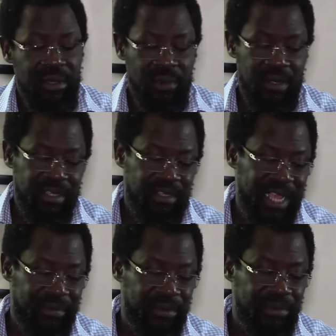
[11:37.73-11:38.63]
what has
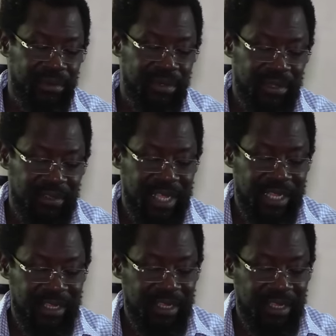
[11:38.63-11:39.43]
happened is that